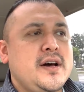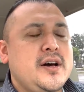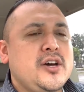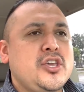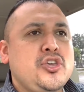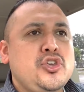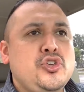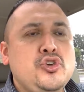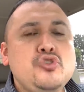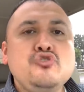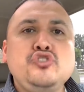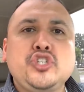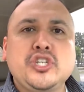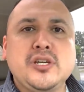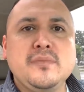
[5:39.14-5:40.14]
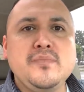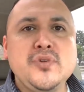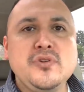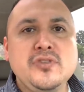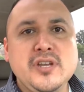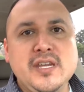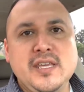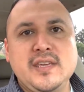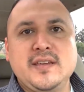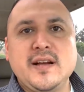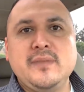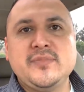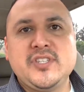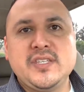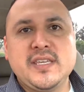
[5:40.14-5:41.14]
a huge community
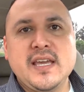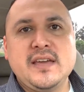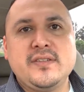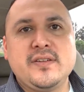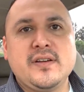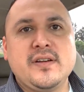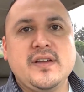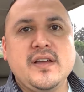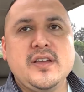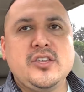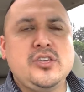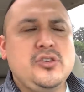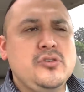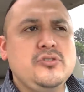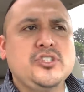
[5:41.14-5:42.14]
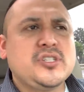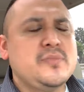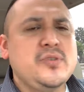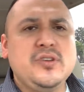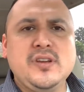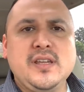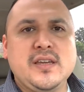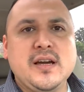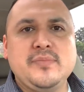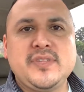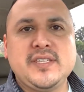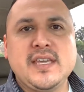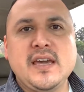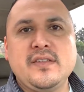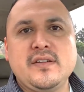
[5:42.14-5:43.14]
come together huge community come
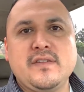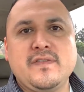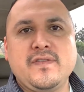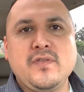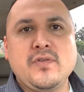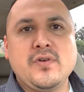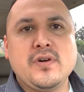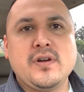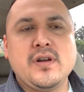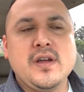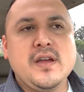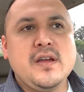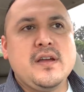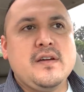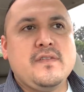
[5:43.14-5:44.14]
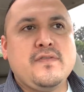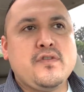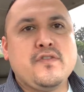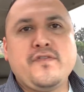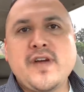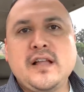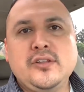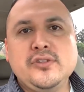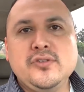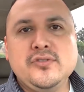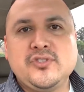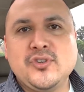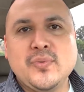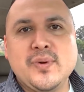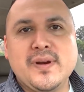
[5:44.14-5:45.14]
together for for a fellow
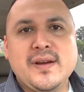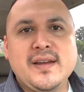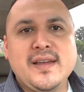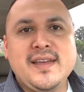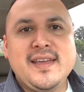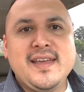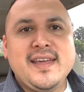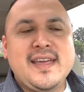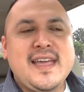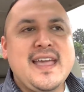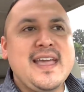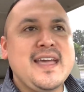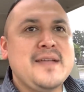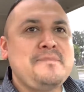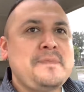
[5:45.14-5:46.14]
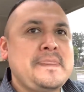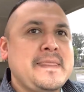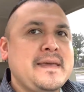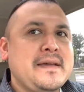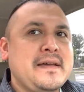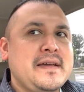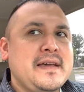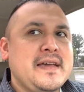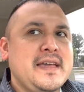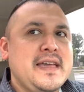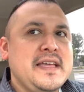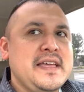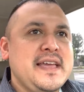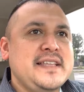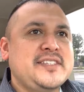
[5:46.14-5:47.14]
youtuber and
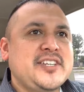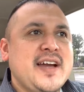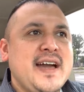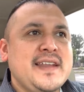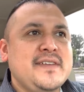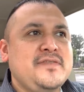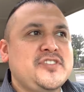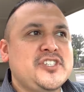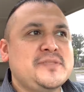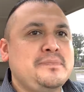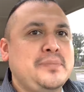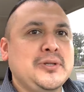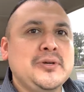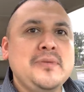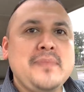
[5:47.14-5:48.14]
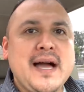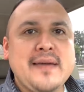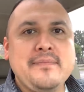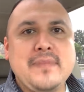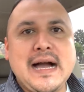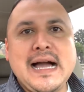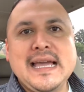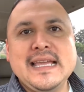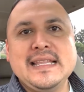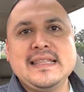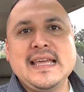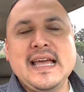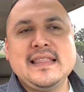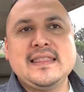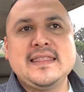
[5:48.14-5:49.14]
it, it kind of just blew my
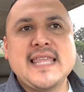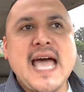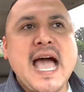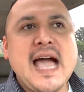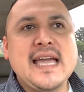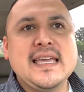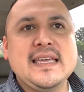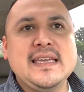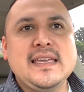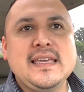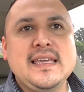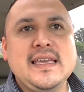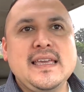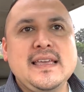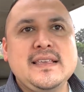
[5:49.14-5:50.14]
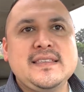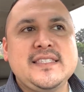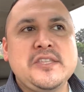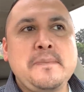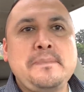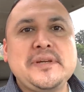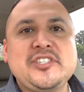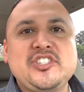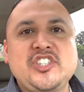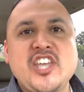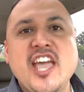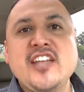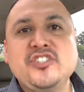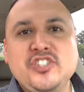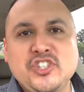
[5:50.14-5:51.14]
mind that that is the
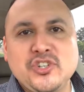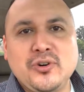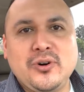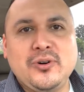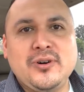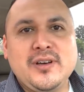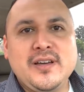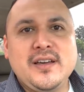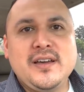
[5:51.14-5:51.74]
potential